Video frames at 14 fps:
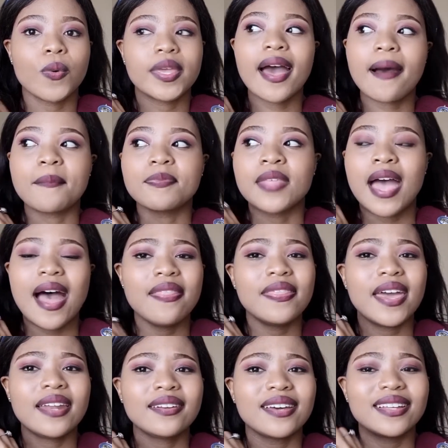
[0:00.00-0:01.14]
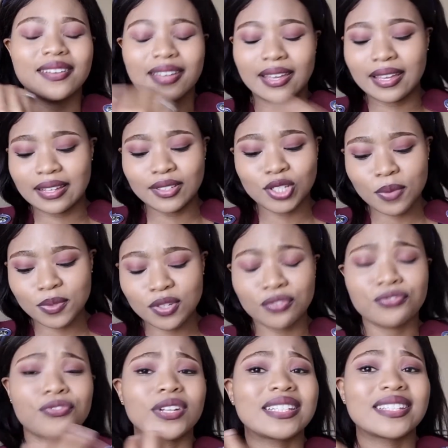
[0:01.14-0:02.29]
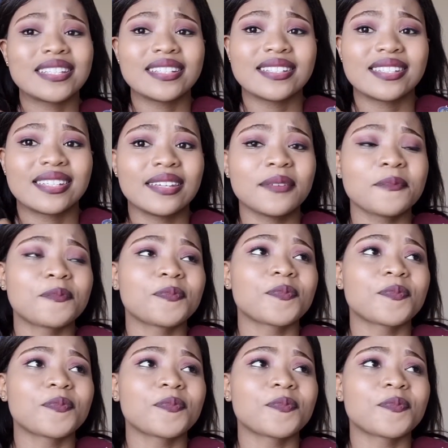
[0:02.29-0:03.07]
yeah, and then in terms of fertility,